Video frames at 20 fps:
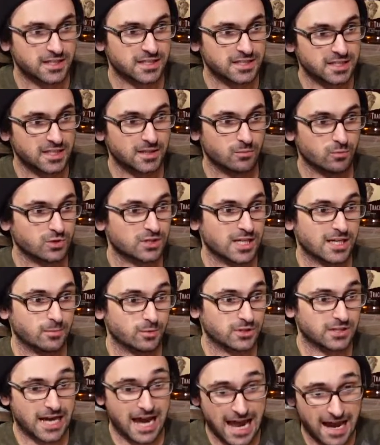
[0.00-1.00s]
the team was
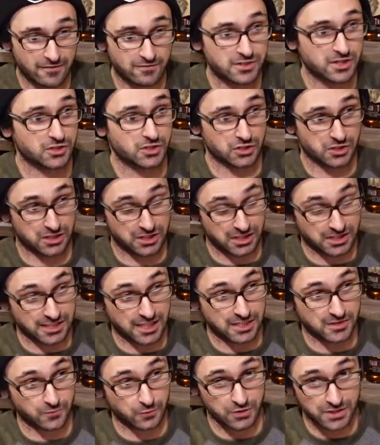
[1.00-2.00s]
able to have such a
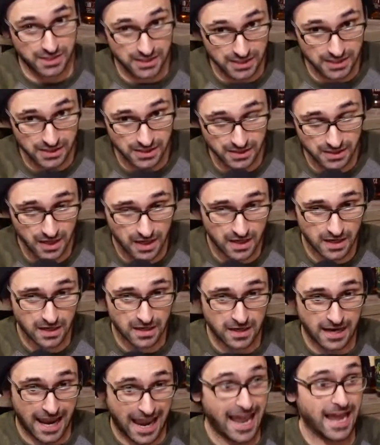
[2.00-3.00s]
successful season
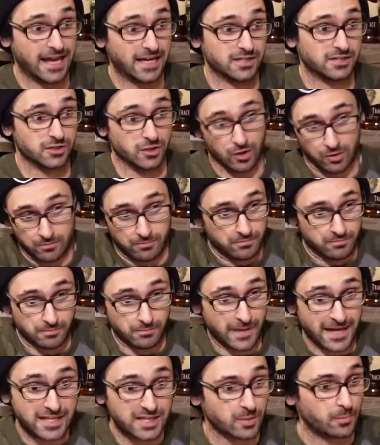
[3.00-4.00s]
and,
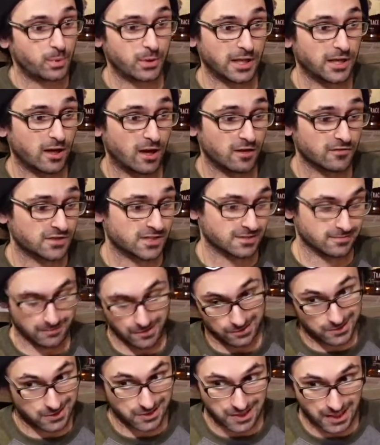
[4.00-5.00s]
make the playoffs, and
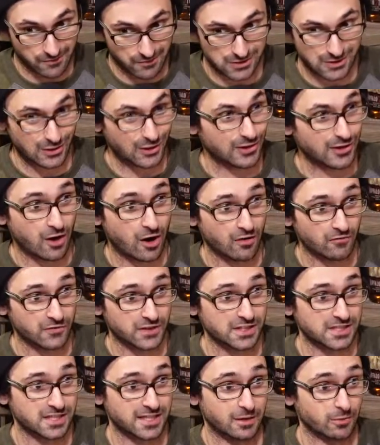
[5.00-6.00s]
actually gave us a lot of
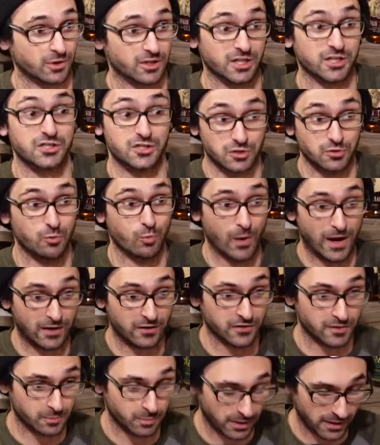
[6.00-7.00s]
confidence that they were going to do well
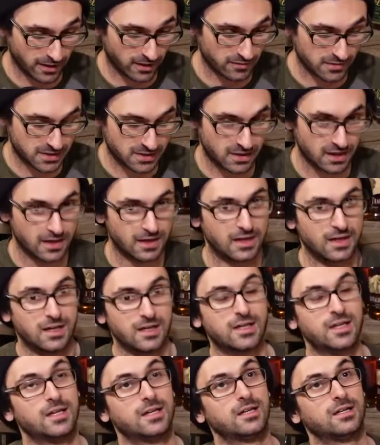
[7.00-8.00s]
in the playoffs,
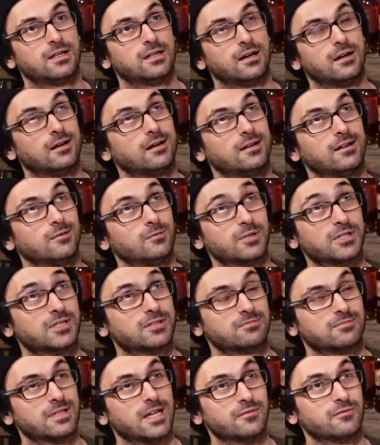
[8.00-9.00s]

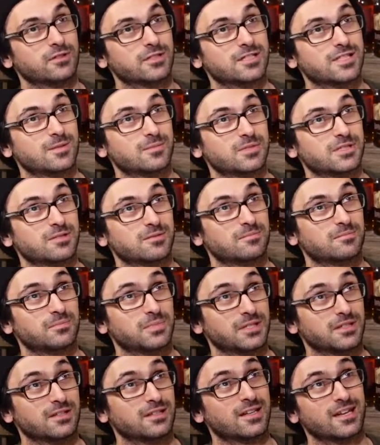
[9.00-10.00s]
which never seems to
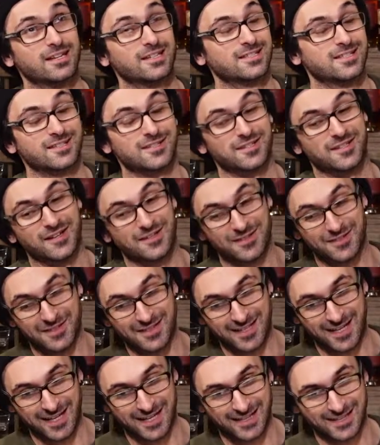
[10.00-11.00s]
be the case at the end of the
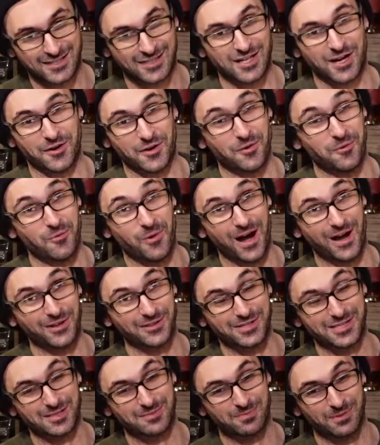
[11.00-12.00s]
day. Shout out
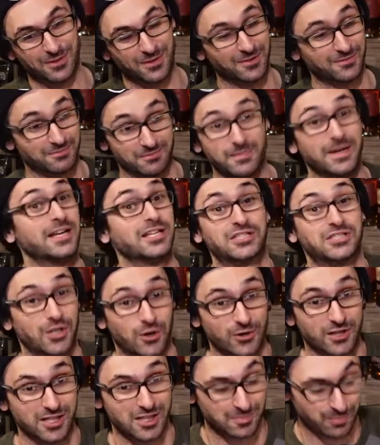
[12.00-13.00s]
Wilds or
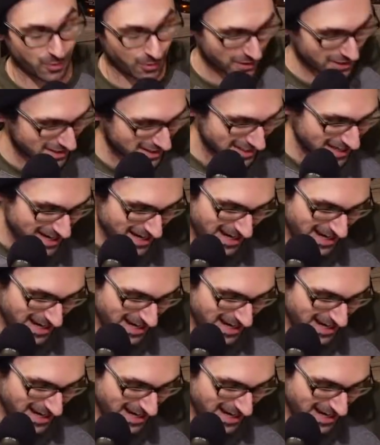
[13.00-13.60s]
Minnesota sports.